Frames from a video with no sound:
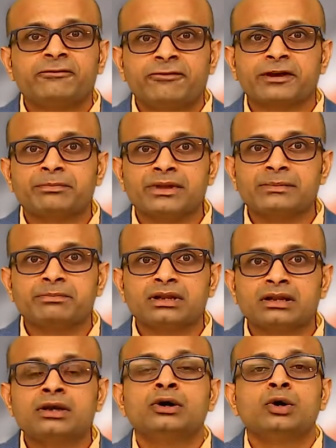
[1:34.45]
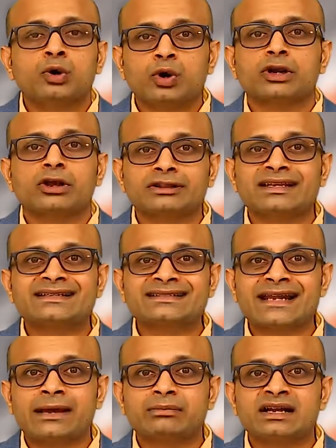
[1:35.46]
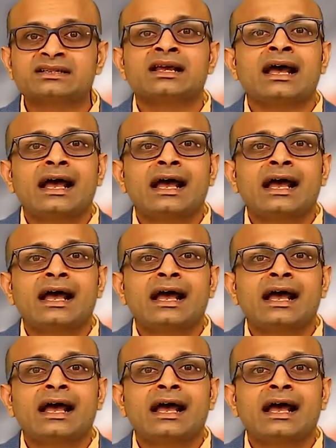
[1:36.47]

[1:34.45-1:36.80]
for people who are on these tablets,